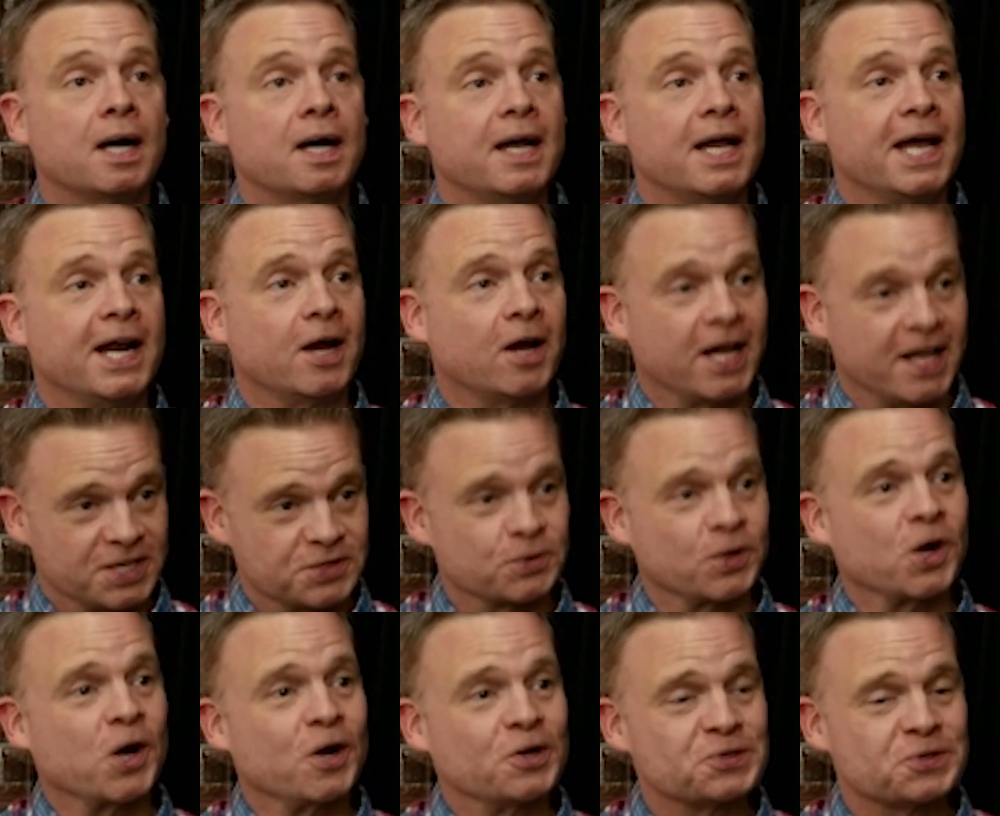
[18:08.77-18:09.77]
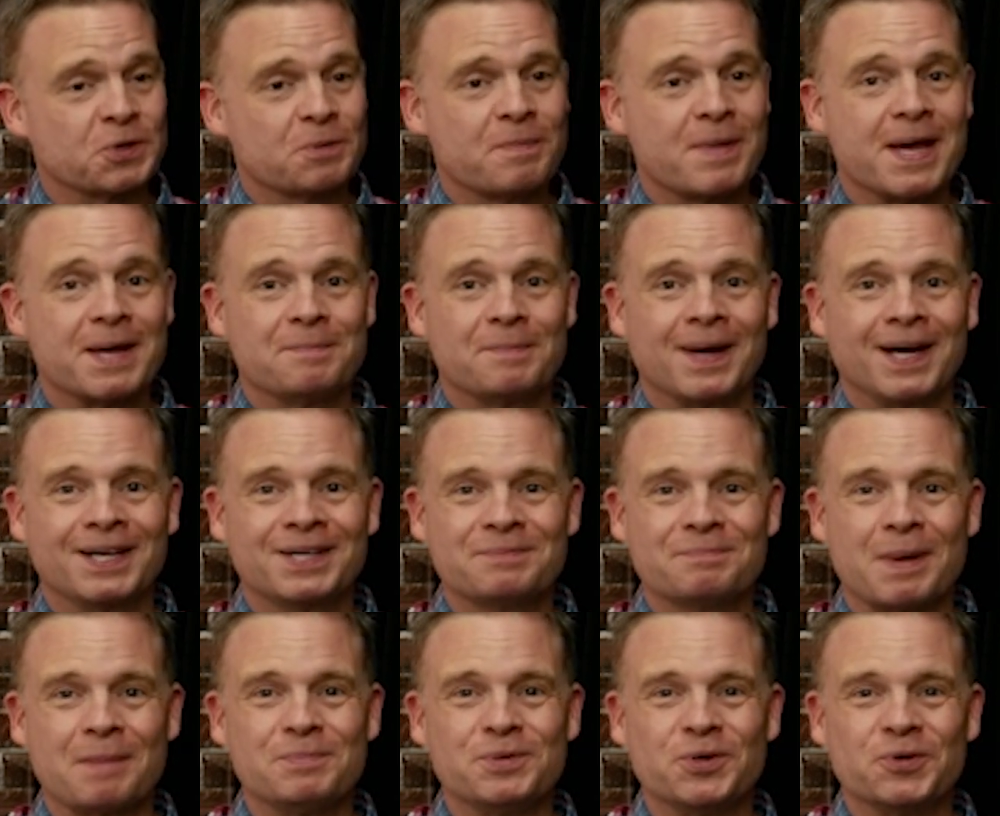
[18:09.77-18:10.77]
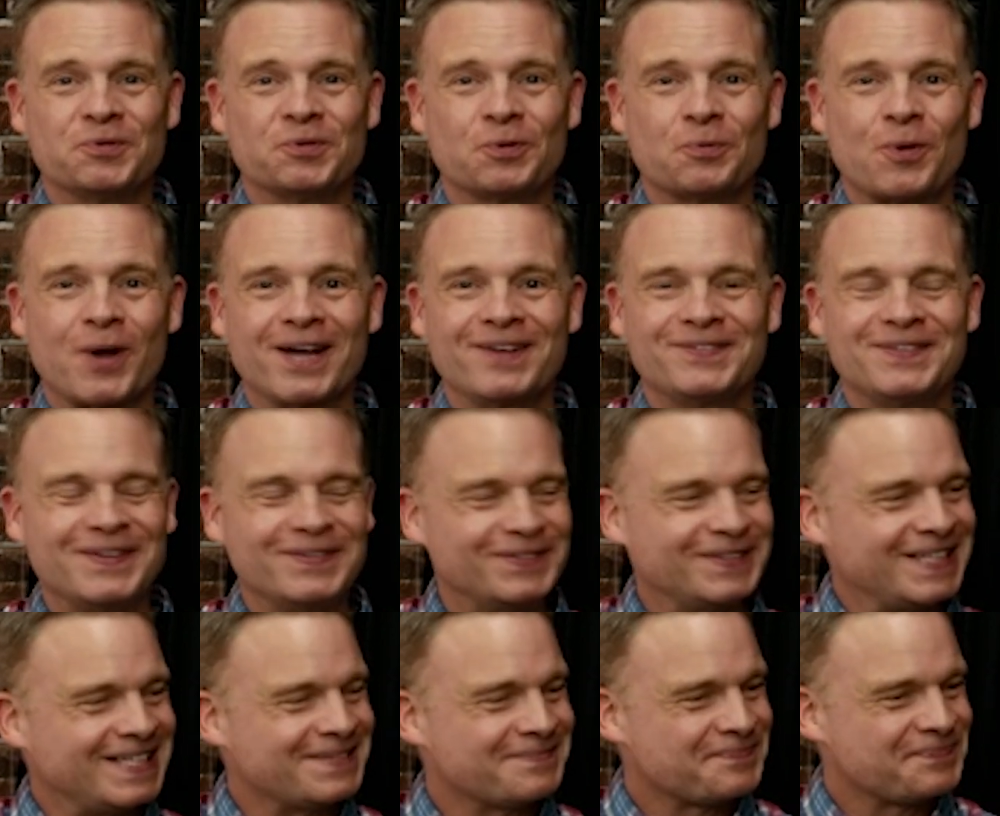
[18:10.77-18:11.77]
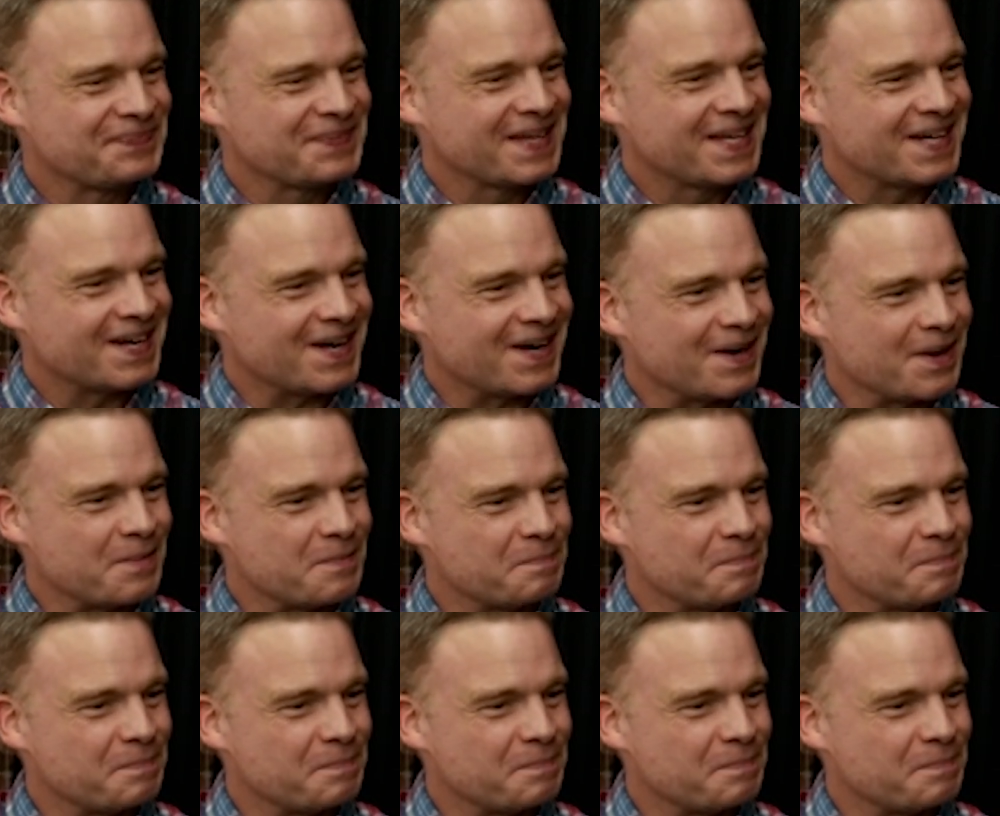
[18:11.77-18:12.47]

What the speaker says: And that's where I also met my beautiful wife, Tiffany. But